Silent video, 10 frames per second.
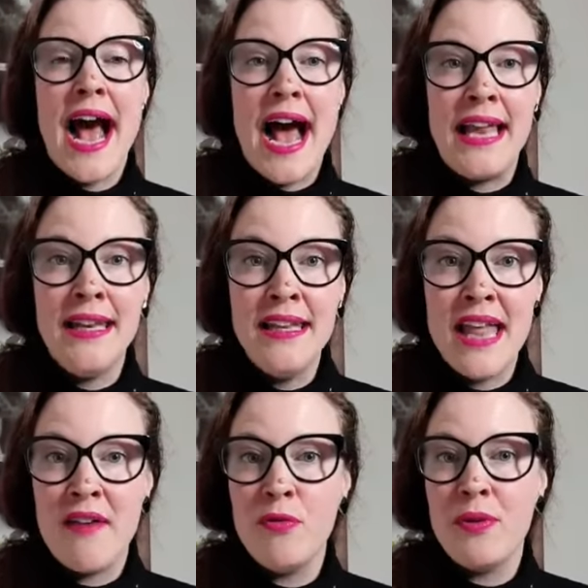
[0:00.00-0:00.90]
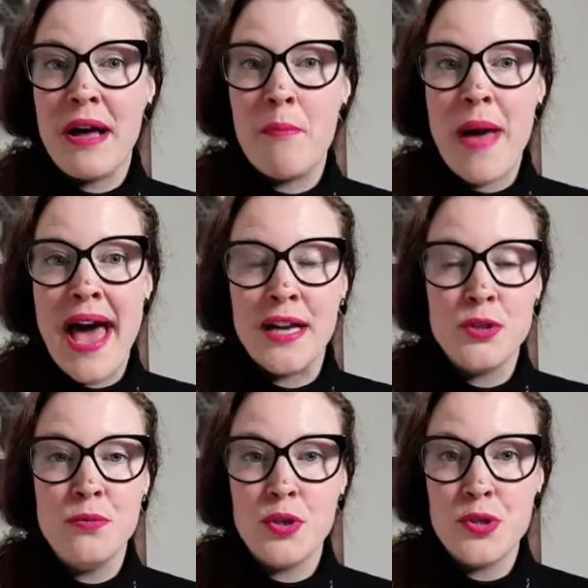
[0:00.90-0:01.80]
I love to come back to
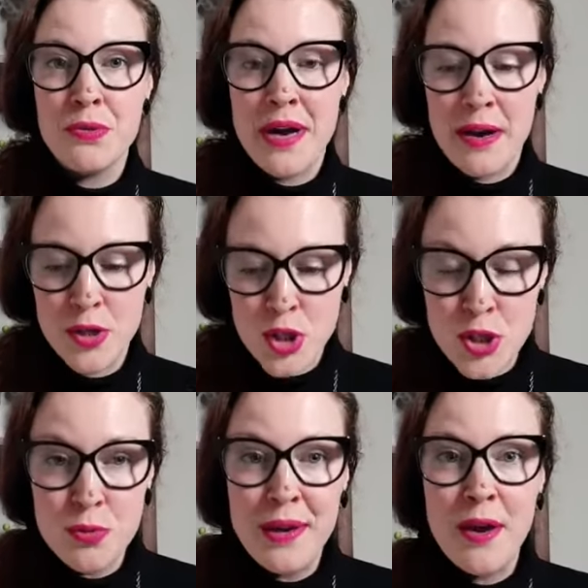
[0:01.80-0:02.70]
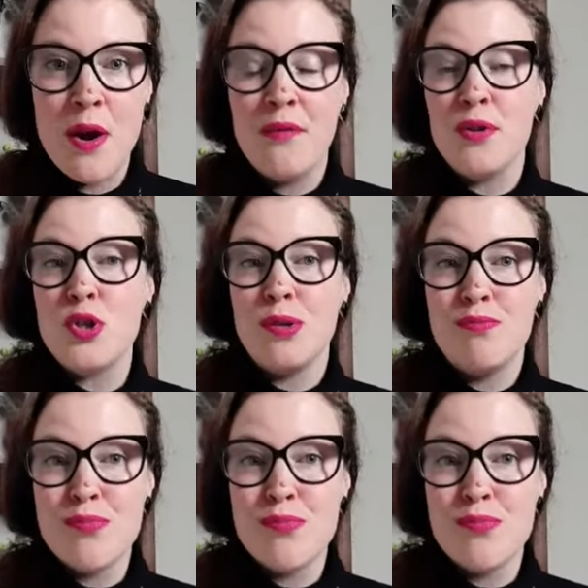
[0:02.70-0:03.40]
what you are chewing on, what you're